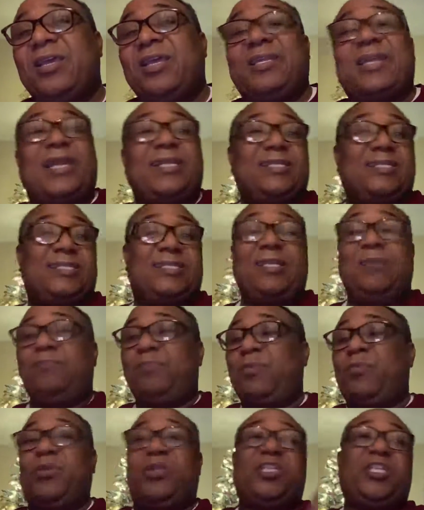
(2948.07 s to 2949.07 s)
That is same
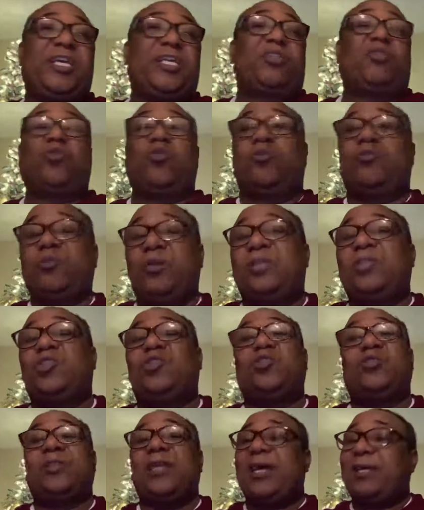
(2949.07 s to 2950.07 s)
people they just talk
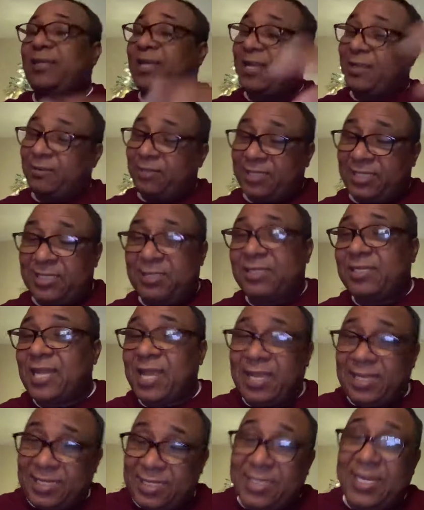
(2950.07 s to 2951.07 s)
to
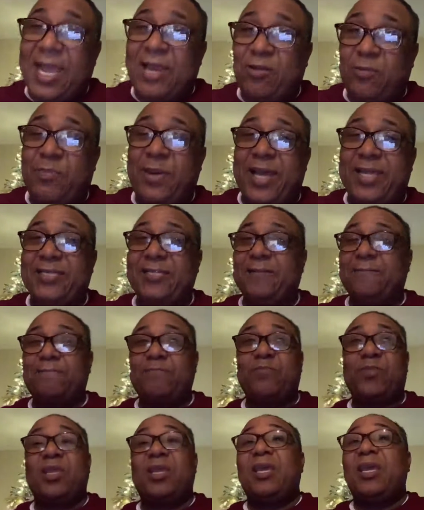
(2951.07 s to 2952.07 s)
the entire party.
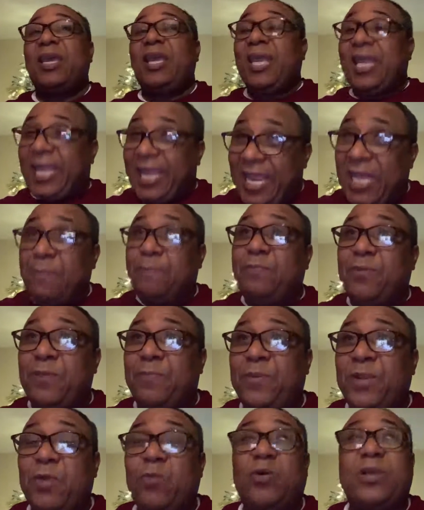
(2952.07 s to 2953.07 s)

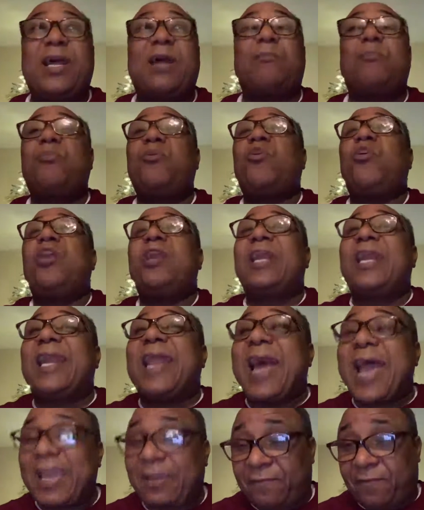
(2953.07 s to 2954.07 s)
NPP, the one that brought
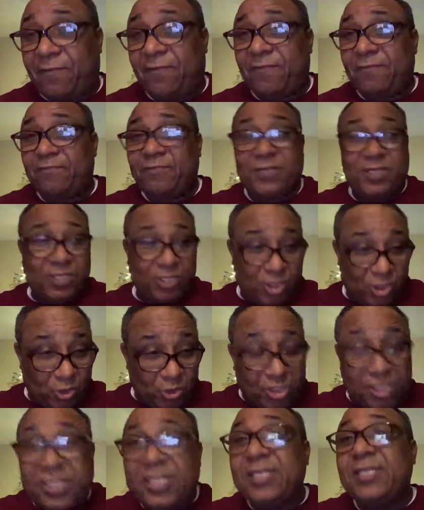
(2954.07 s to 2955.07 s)
life to
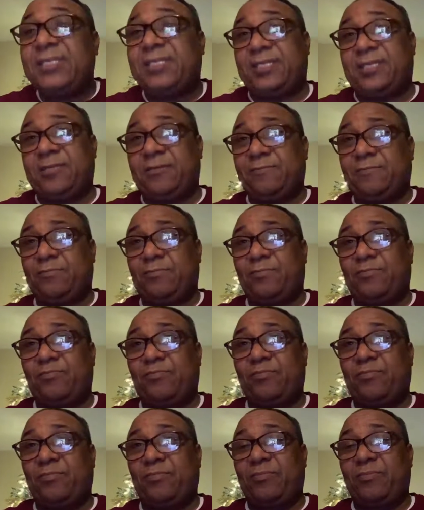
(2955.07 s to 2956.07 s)
CDC.
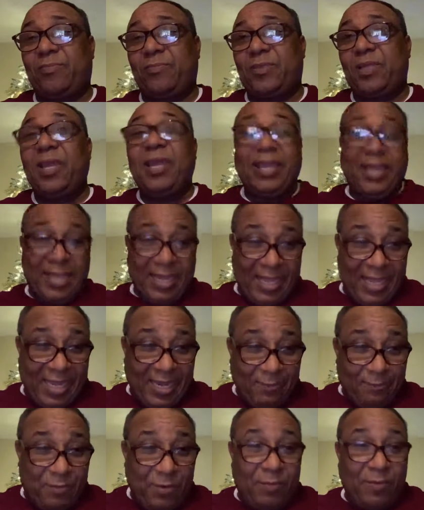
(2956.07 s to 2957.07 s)

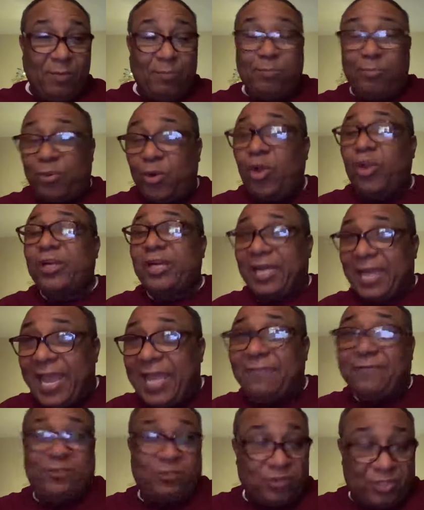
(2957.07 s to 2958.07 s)
NPP brought
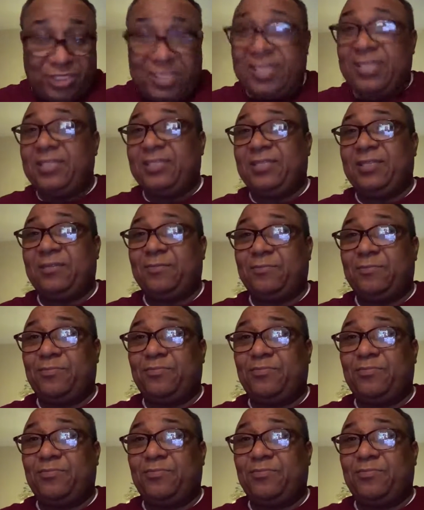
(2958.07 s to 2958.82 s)
life to CDC.